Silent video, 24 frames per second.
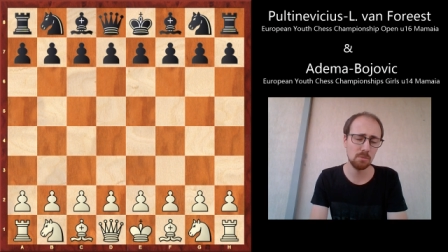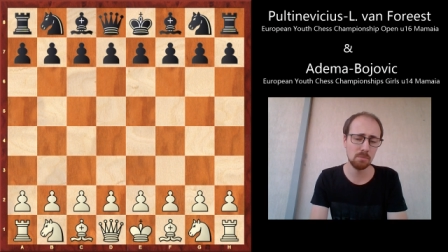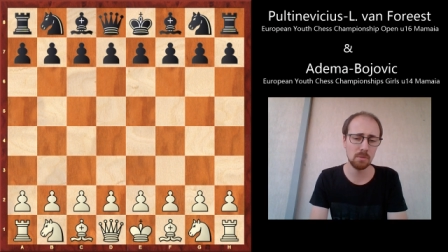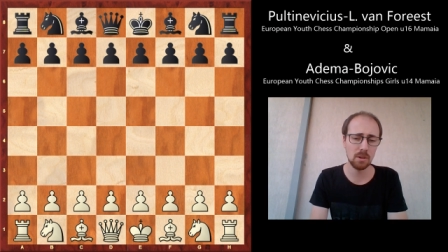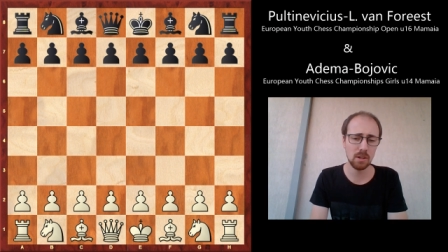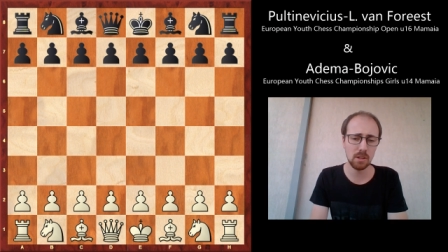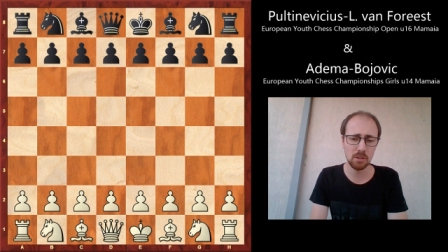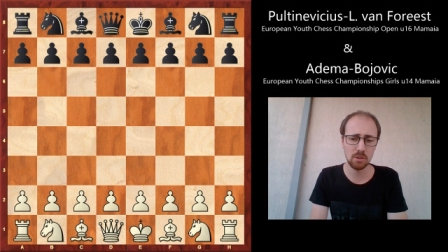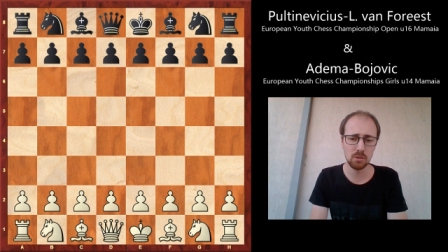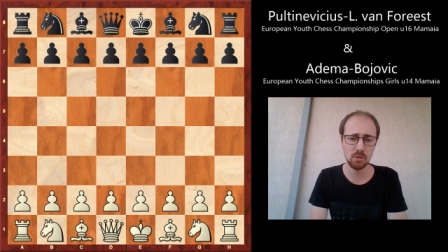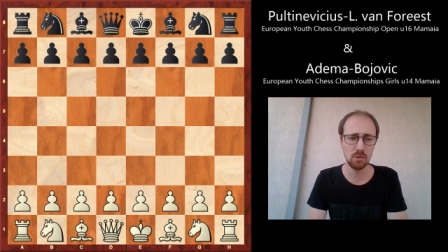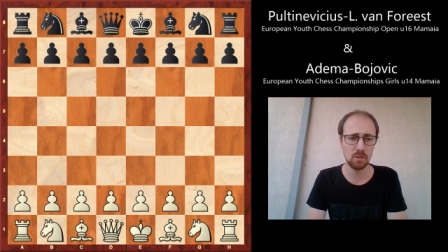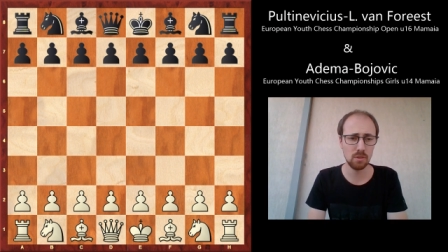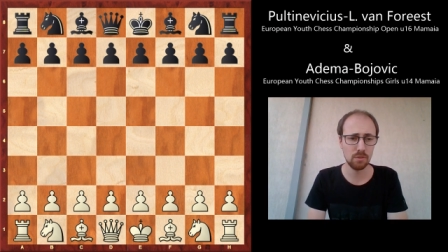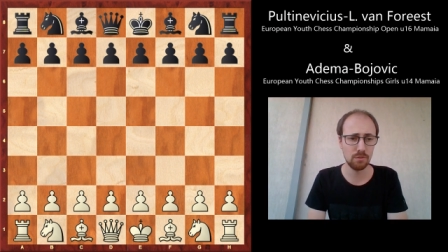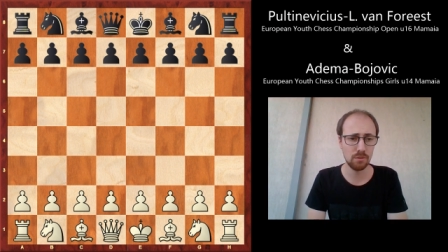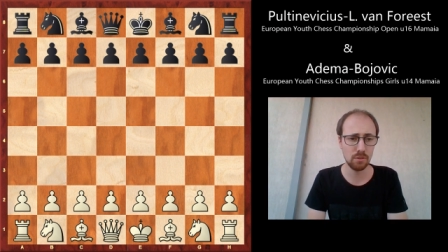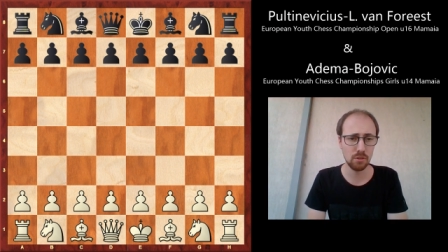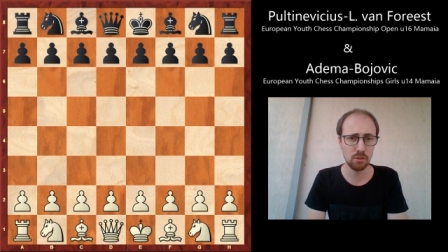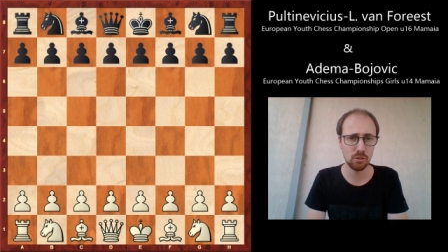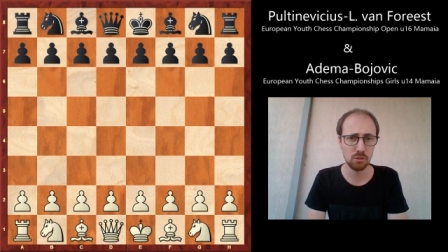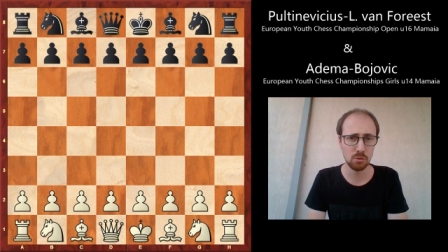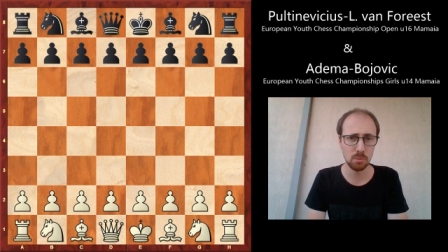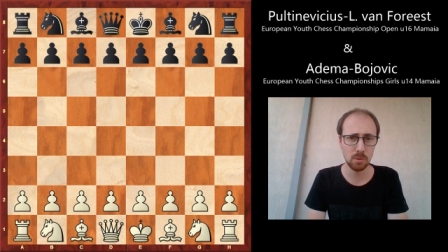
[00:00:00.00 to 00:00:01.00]
Marit scored the
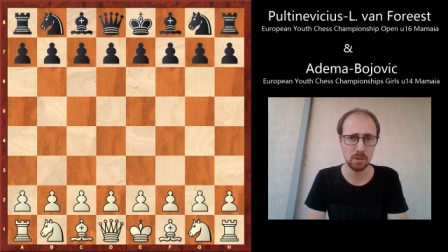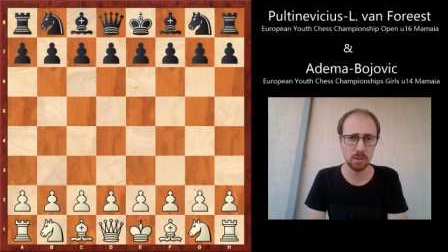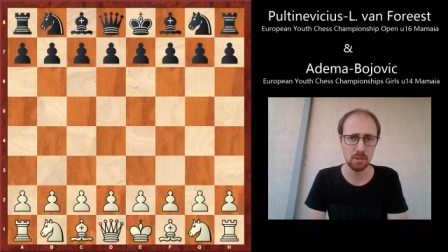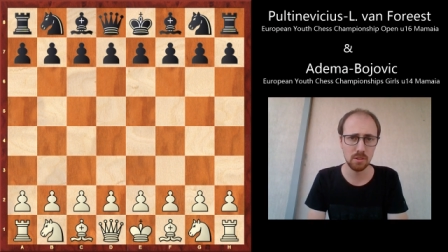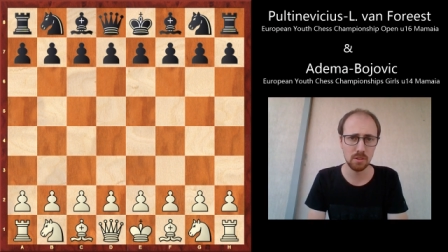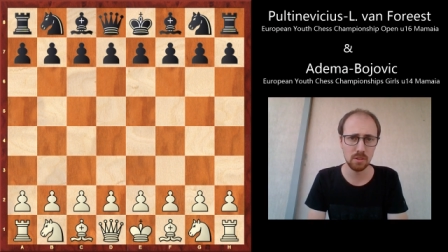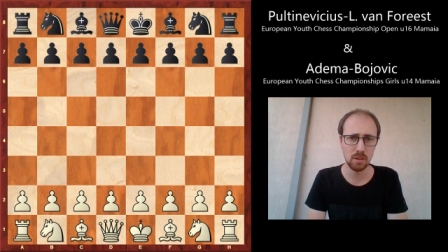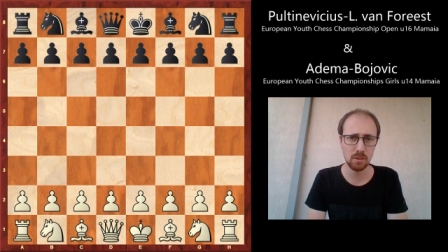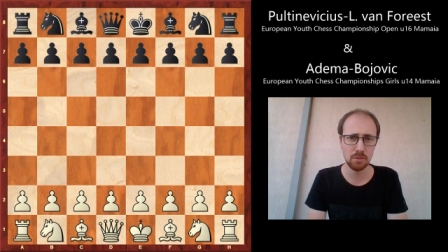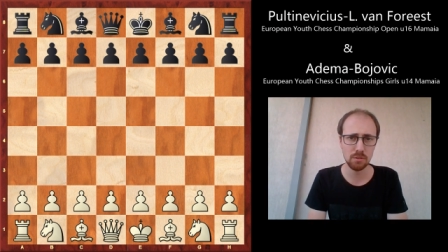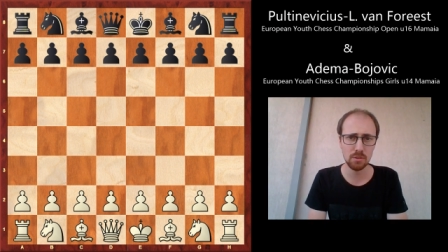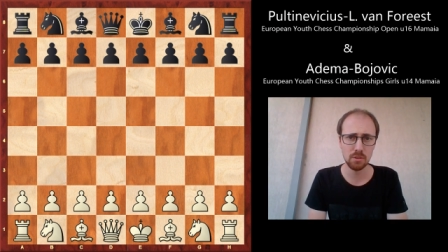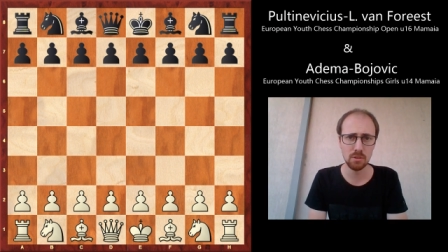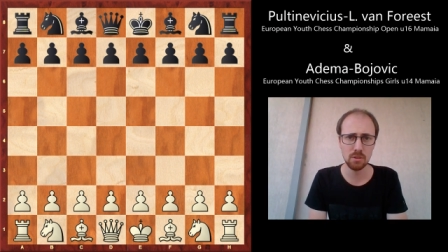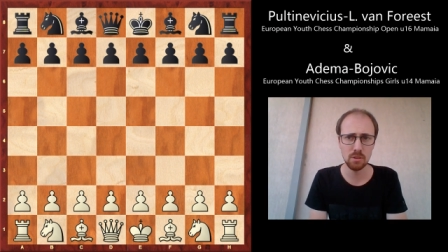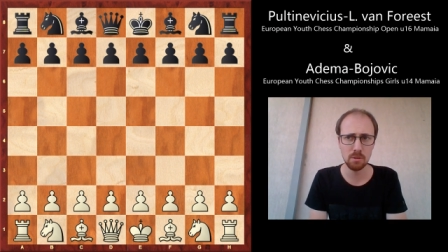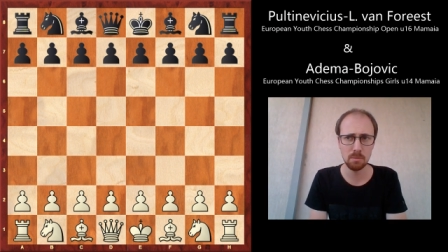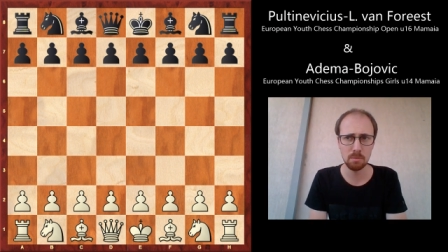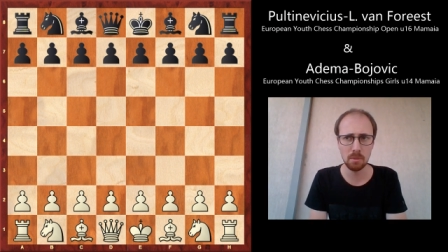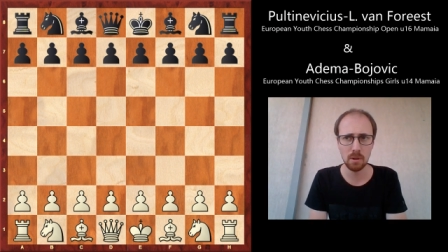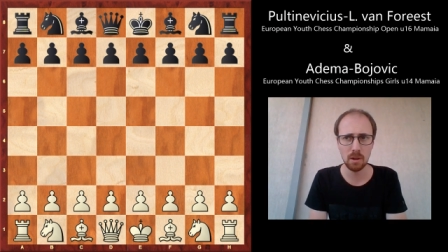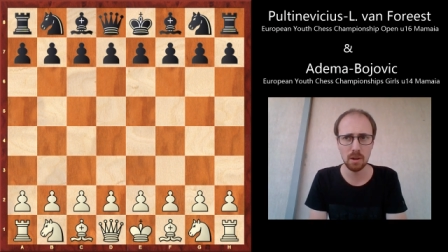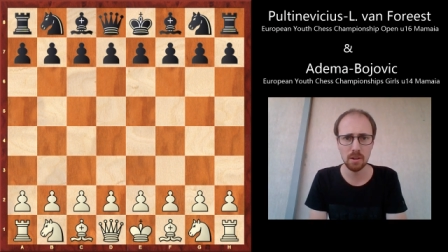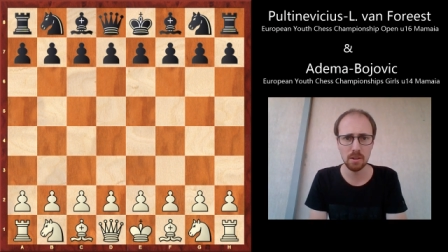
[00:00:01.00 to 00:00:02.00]
first win after her
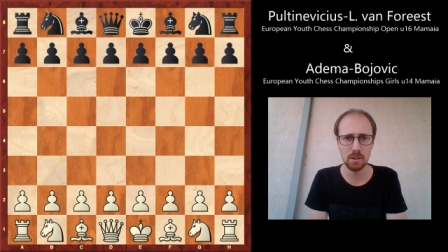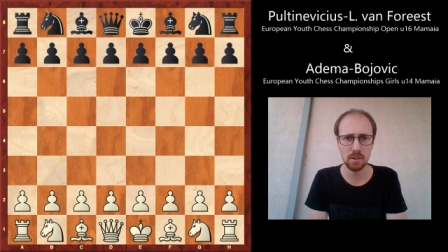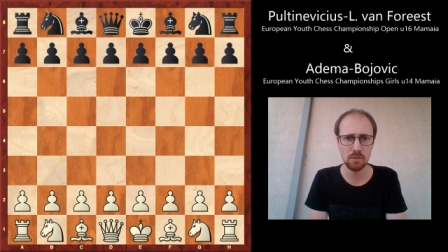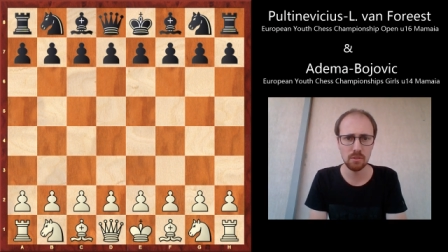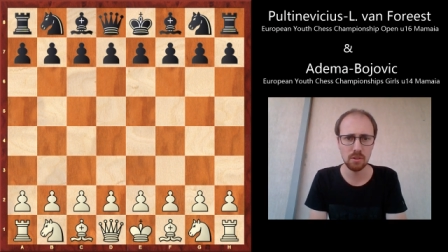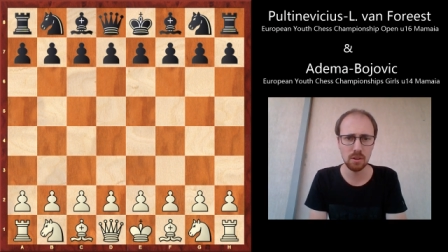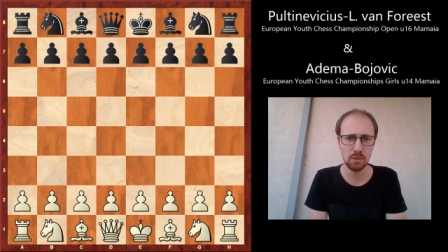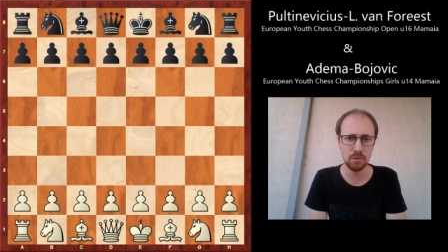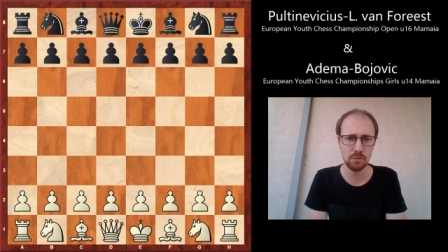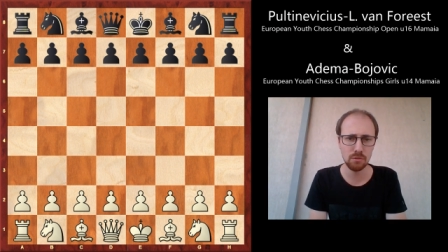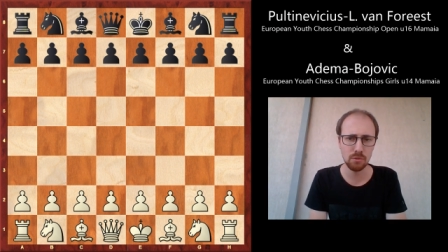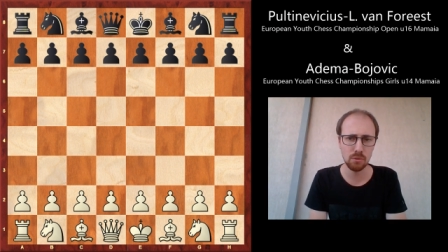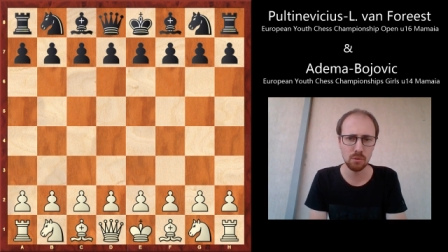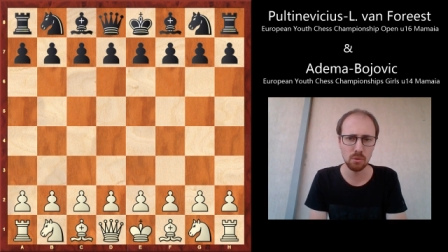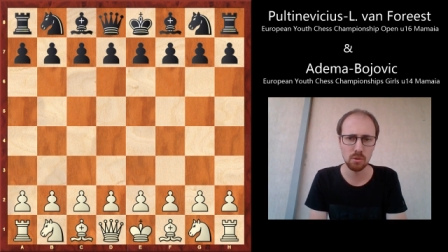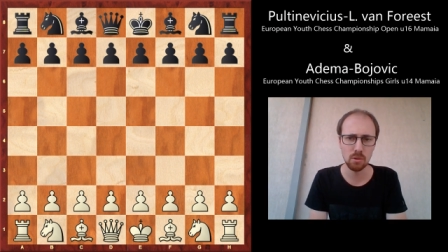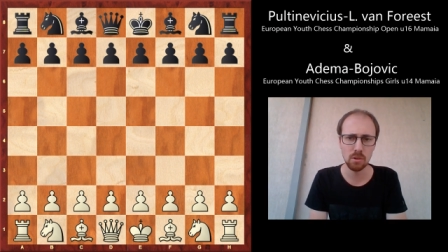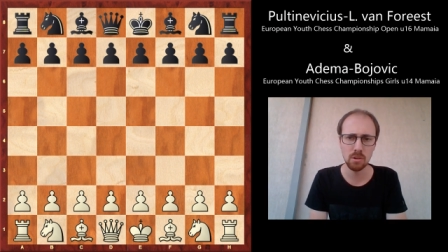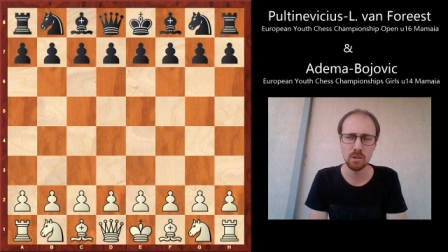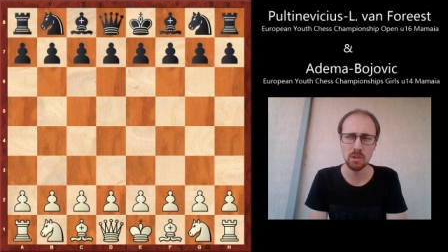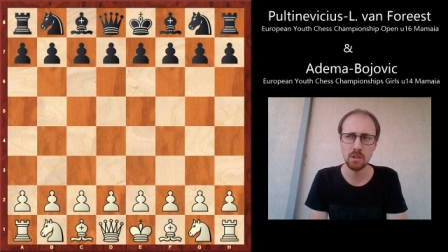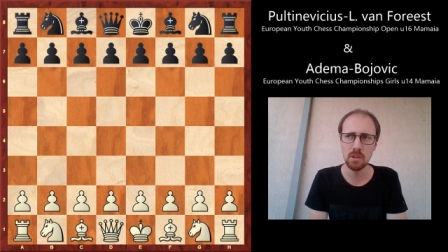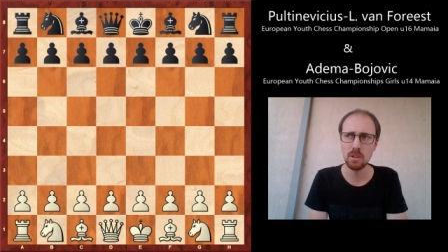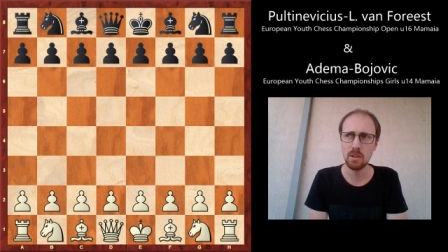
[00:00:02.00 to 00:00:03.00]
bye in round four,